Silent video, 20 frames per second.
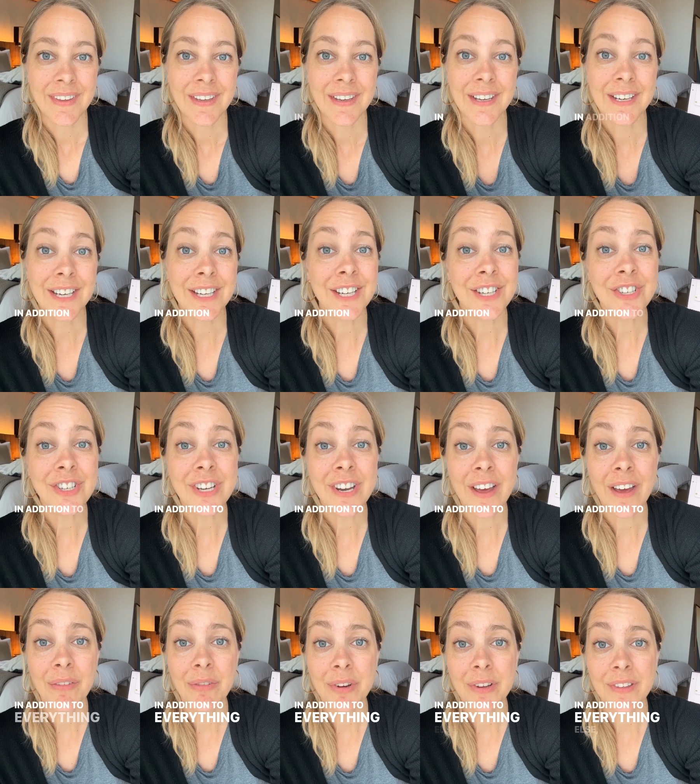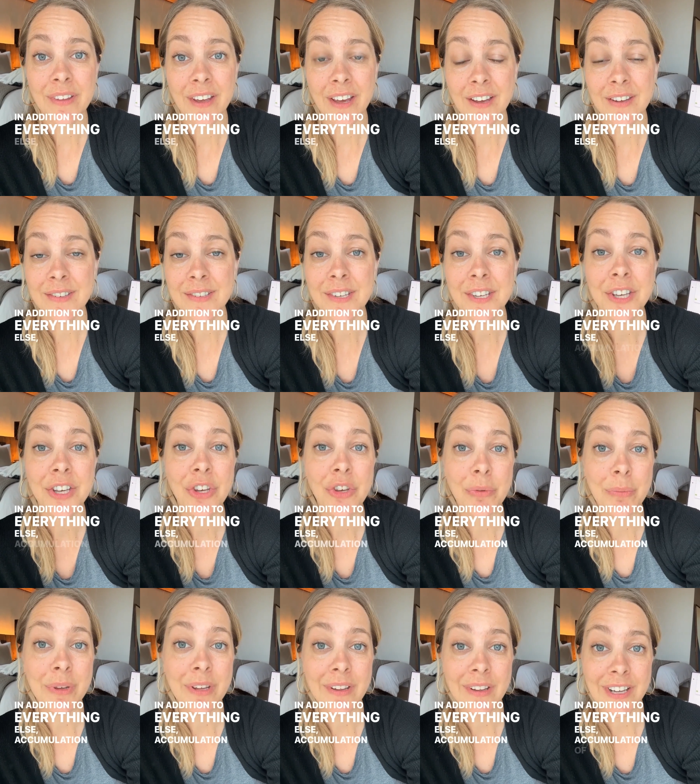In addition to everything else,
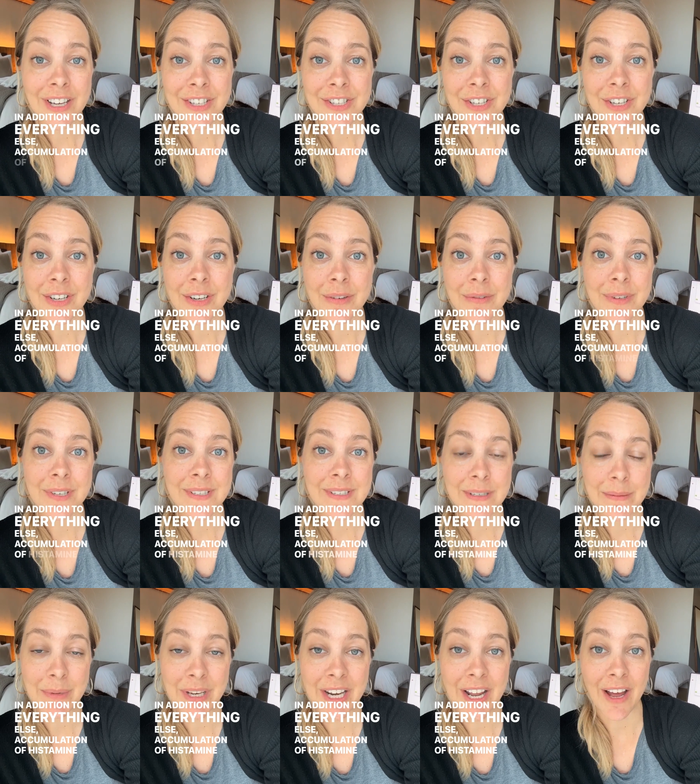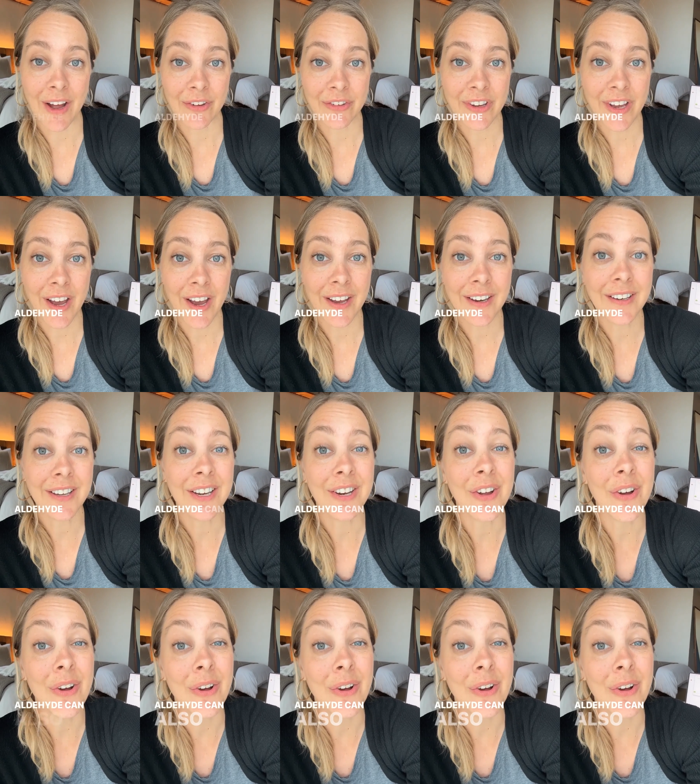accumulation of histamine aldehyde can